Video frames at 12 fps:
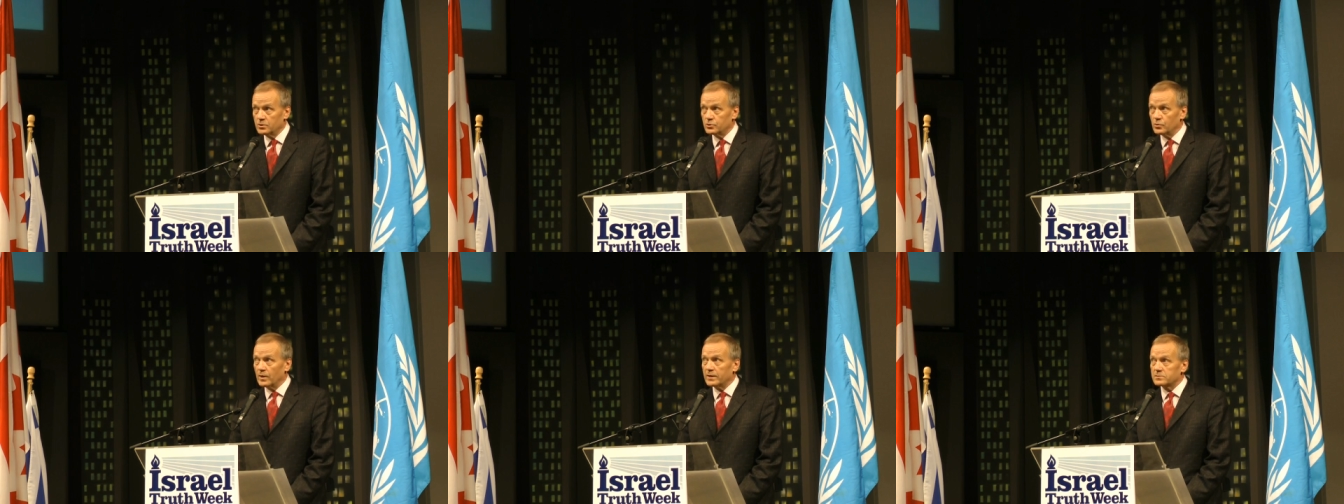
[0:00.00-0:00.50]

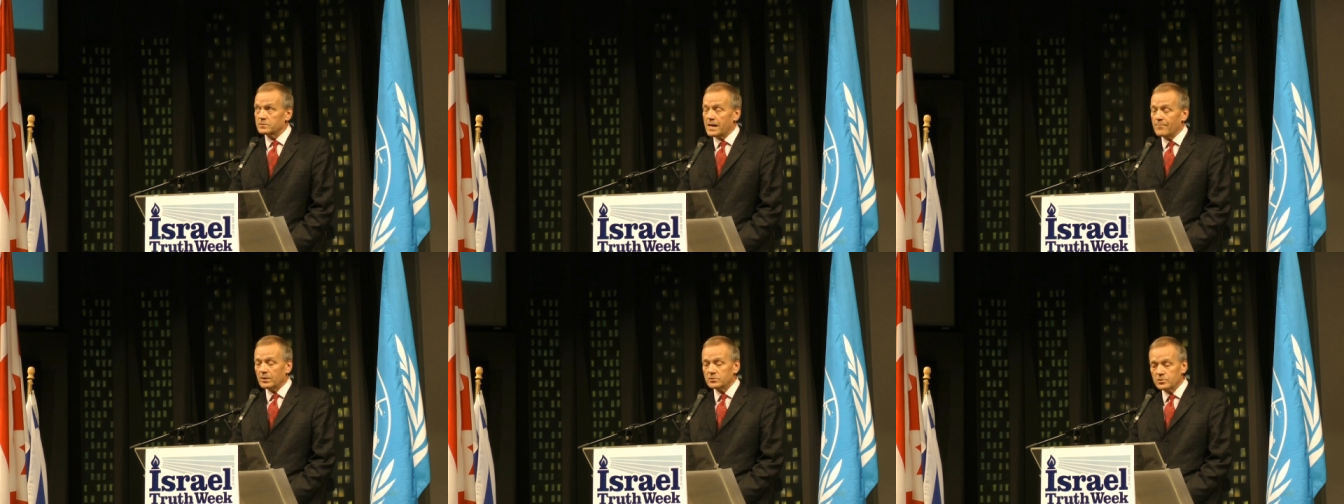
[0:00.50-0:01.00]
To an
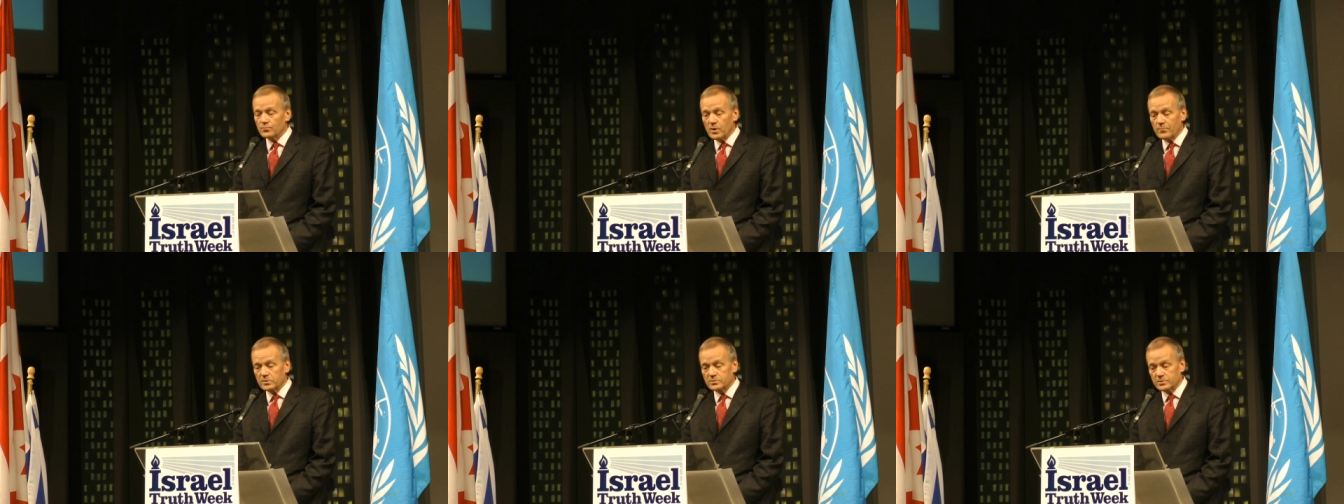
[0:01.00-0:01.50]
Islamic
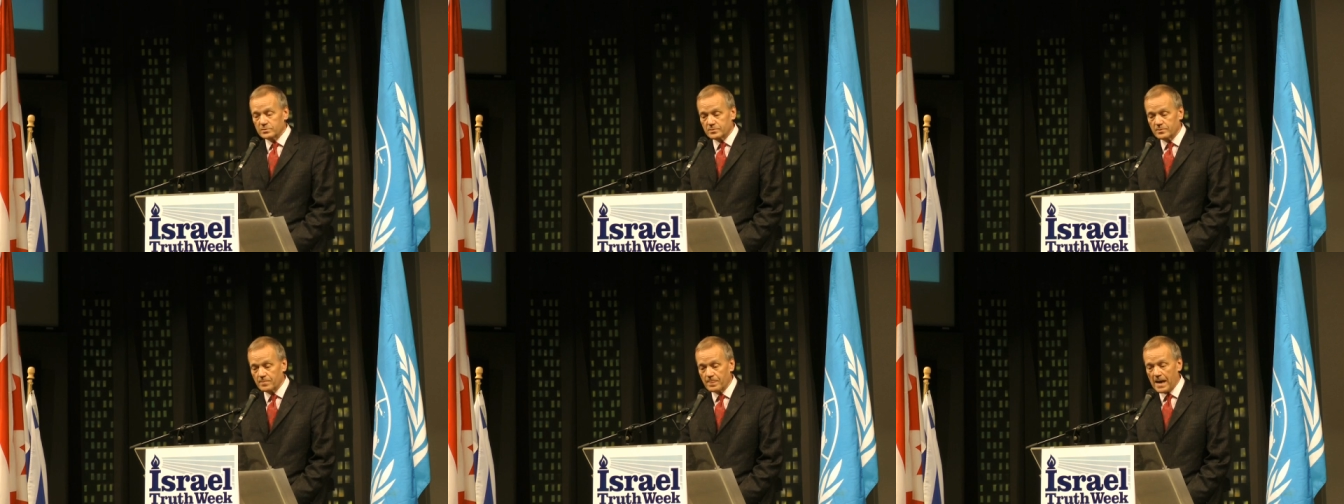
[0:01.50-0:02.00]

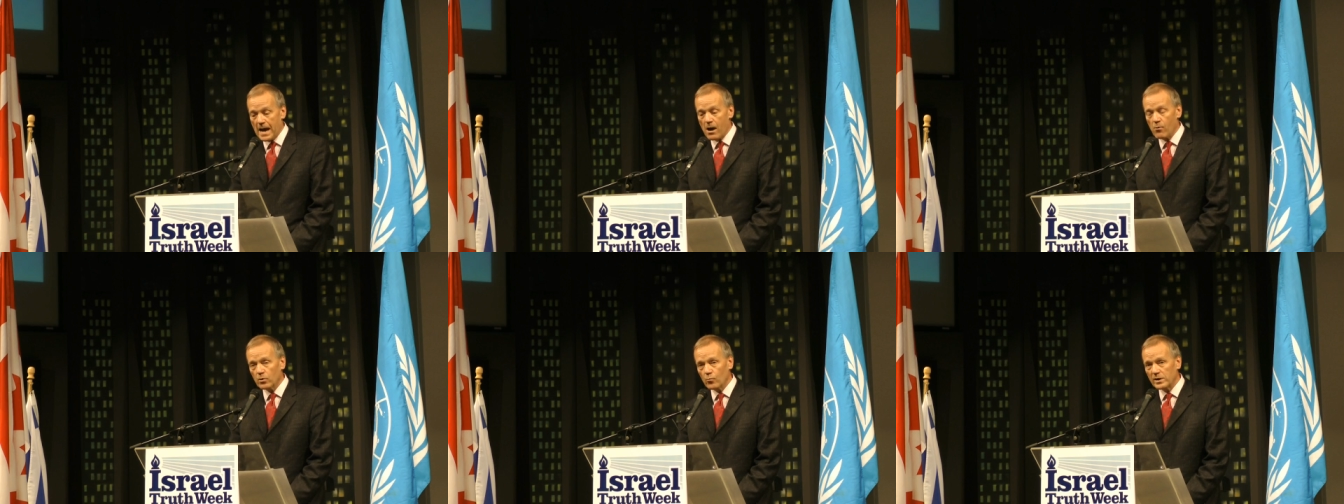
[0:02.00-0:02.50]
supremacist,
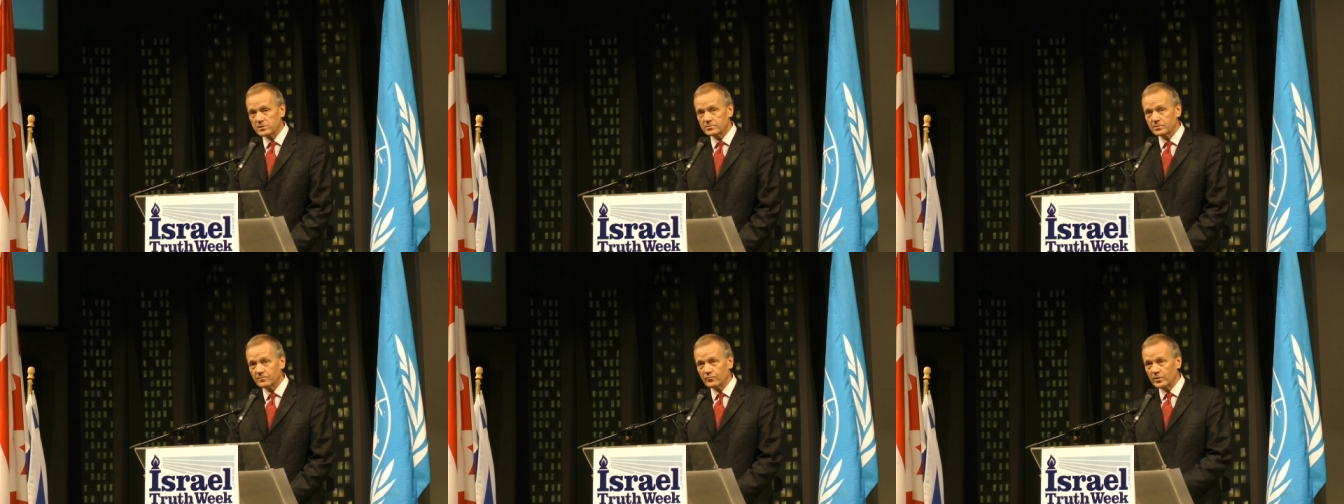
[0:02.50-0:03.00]
our
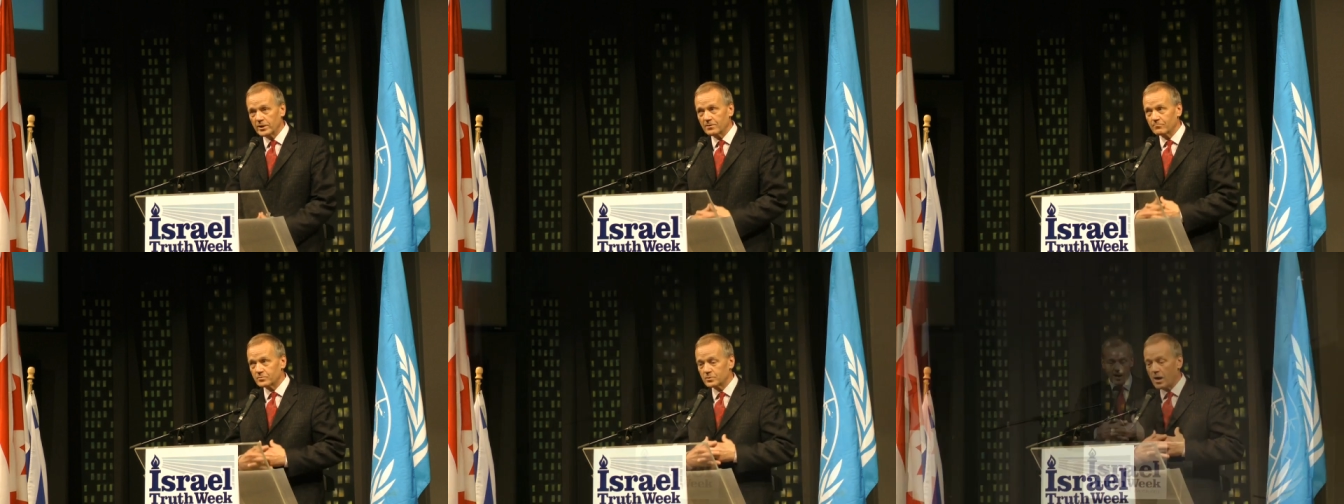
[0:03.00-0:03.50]
Western
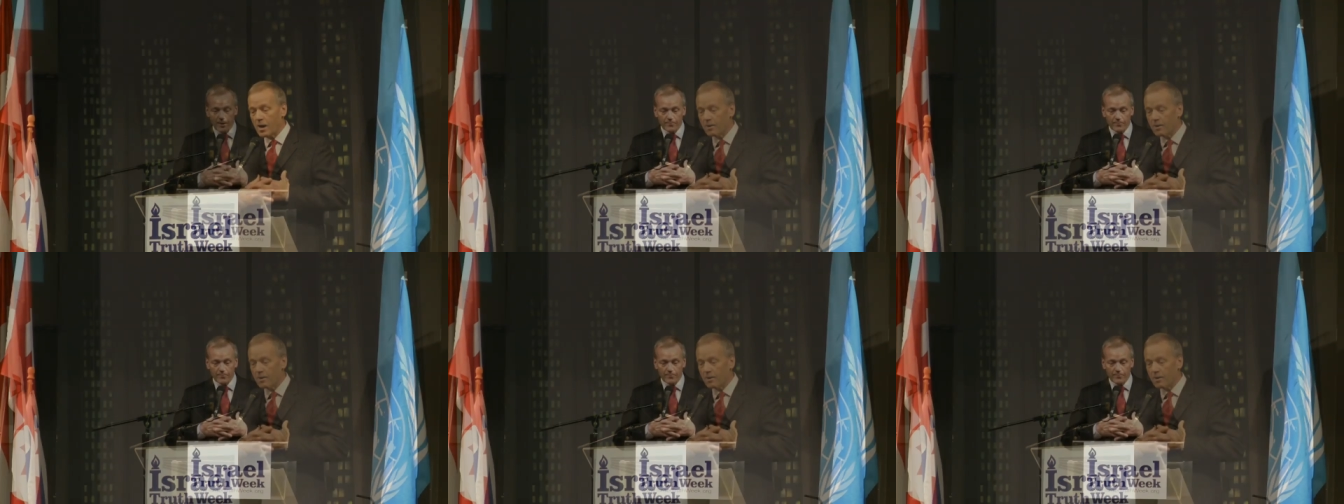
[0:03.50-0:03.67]
freedoms